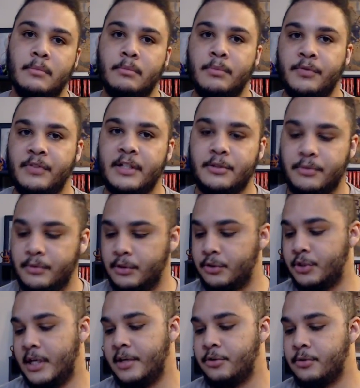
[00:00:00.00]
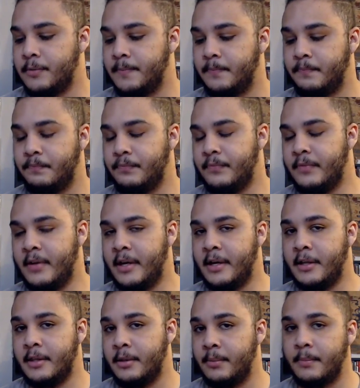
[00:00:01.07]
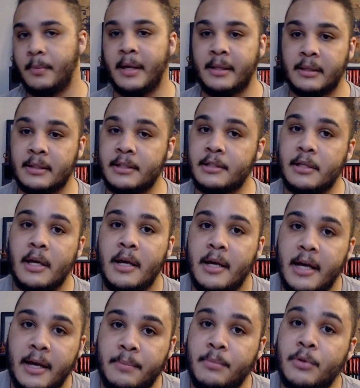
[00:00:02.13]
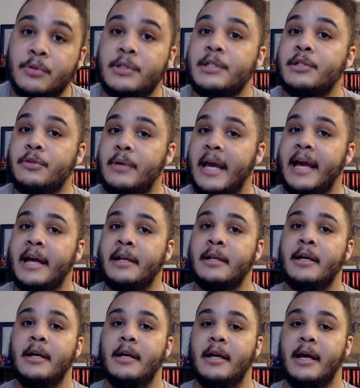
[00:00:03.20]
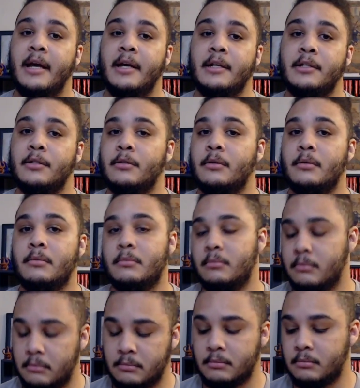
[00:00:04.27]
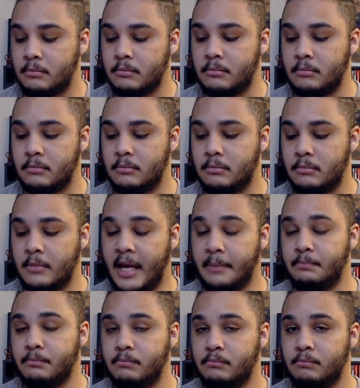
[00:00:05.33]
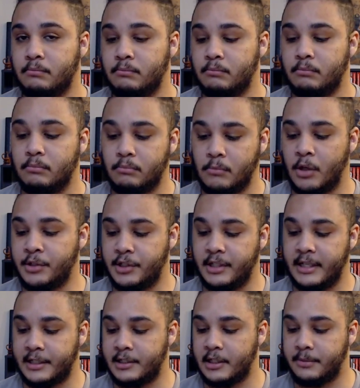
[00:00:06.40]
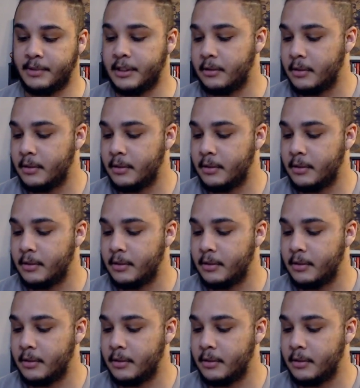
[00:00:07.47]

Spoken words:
Be flexible with your schedule, at least at most as you can. And yeah, on to the next segment.